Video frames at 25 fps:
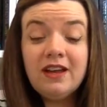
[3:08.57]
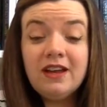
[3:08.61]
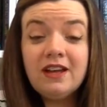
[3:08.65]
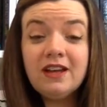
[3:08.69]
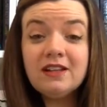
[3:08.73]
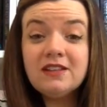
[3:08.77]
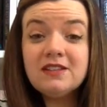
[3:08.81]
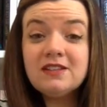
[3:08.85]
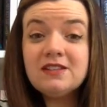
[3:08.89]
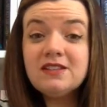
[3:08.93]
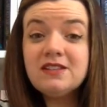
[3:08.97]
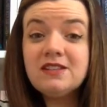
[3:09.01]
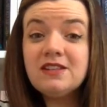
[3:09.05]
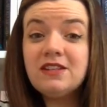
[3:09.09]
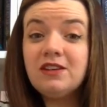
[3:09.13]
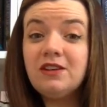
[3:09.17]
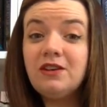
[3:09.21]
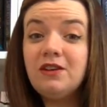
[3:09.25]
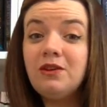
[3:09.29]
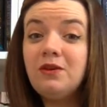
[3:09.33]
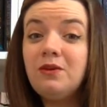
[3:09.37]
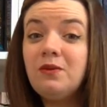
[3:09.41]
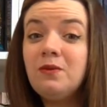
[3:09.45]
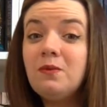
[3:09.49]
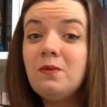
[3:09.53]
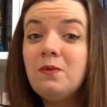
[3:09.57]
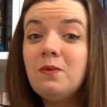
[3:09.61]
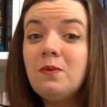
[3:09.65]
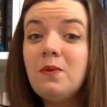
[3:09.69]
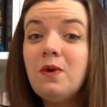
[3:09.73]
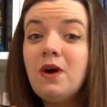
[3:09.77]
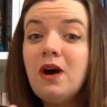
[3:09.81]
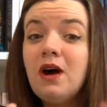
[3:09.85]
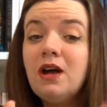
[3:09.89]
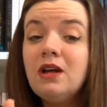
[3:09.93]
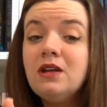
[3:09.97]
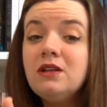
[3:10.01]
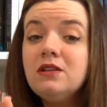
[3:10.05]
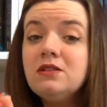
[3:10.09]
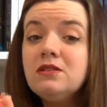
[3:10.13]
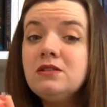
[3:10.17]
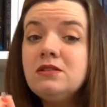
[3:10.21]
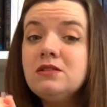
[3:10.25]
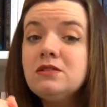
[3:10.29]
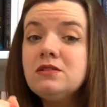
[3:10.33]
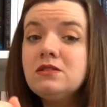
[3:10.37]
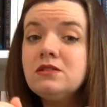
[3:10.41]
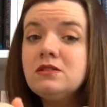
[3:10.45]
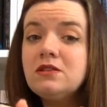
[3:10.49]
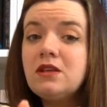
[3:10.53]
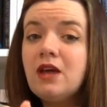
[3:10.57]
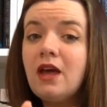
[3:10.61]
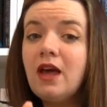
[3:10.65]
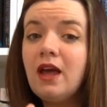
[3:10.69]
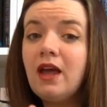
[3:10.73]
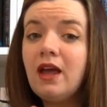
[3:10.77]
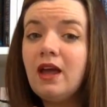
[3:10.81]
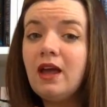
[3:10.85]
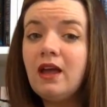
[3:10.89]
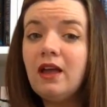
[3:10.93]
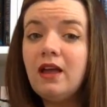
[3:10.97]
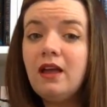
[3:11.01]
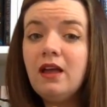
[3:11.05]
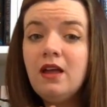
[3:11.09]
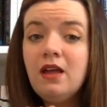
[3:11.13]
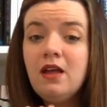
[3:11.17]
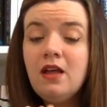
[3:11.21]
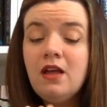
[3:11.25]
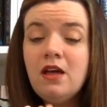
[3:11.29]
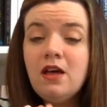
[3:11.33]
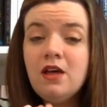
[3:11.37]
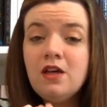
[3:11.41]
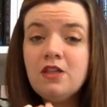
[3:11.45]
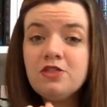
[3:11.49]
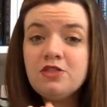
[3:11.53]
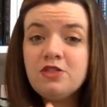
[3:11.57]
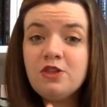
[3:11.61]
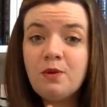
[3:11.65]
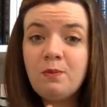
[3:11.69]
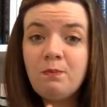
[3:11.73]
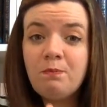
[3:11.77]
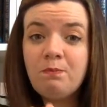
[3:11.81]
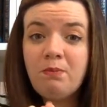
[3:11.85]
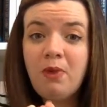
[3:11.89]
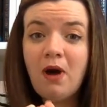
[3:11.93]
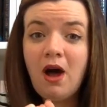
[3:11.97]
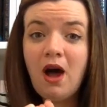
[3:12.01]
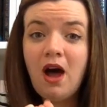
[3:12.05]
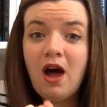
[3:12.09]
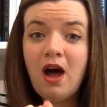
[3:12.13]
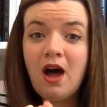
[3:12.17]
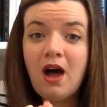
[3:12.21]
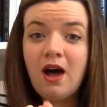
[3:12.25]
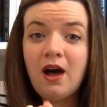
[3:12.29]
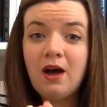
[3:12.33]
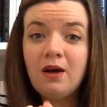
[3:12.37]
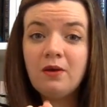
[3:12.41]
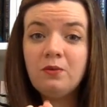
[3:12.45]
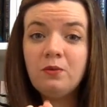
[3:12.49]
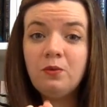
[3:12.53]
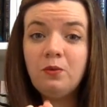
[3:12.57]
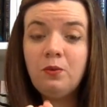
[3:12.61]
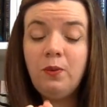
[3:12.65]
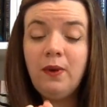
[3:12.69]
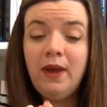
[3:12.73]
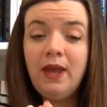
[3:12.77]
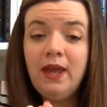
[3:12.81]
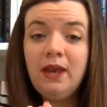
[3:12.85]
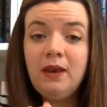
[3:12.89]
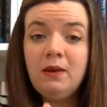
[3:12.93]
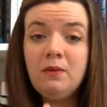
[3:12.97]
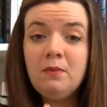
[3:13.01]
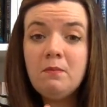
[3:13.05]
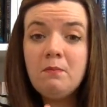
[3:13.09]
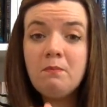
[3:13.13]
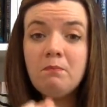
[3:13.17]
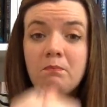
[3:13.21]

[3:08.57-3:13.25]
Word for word: until one day the pod went